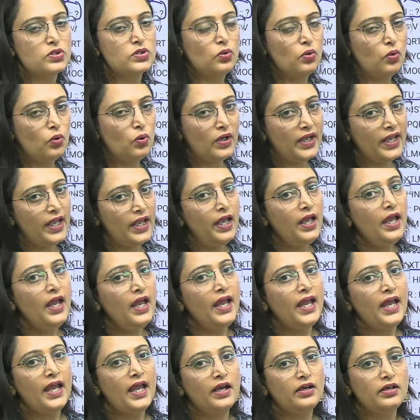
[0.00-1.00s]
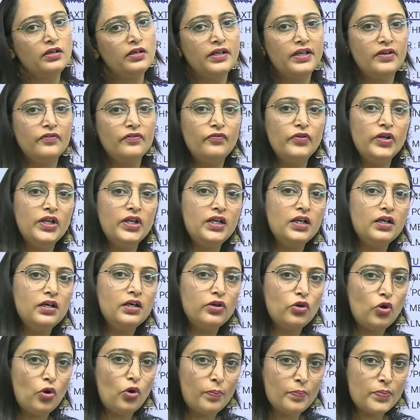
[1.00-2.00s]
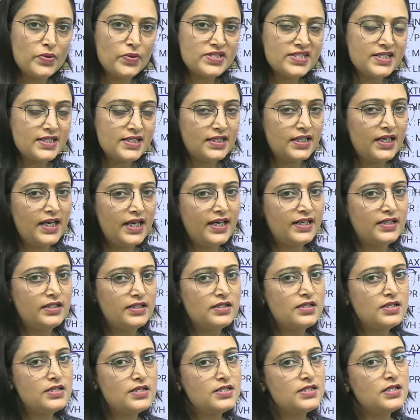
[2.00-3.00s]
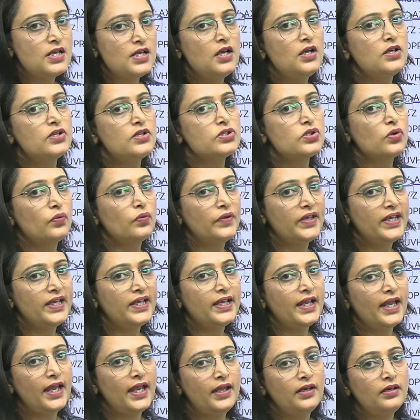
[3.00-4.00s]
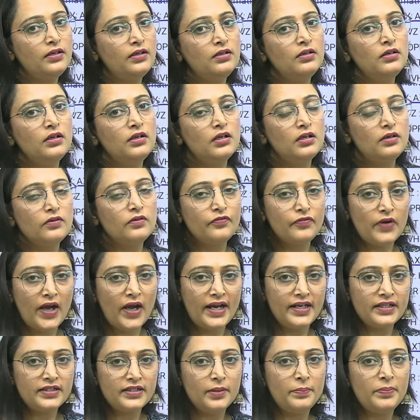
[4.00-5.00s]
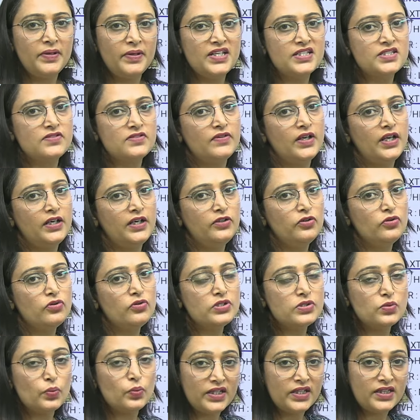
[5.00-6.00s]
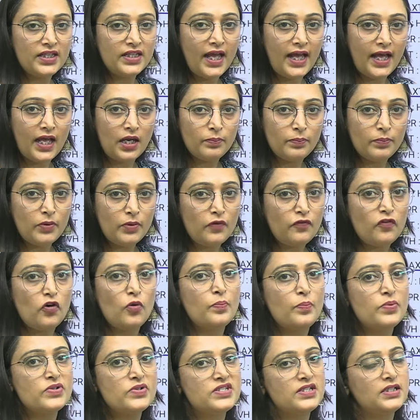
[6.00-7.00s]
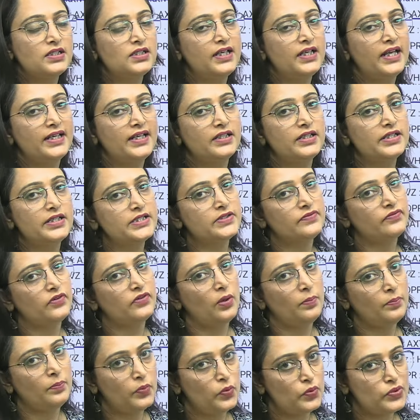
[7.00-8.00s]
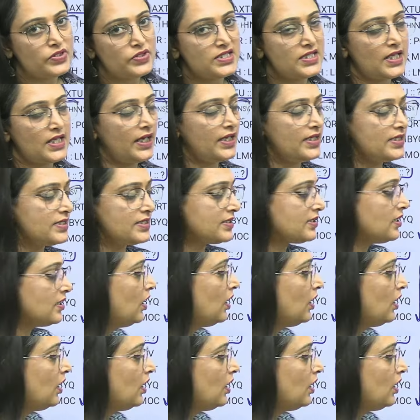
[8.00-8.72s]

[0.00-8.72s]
Okay, and if we learn opposite letters, so we can find the place values with the help of opposite letters from both sides.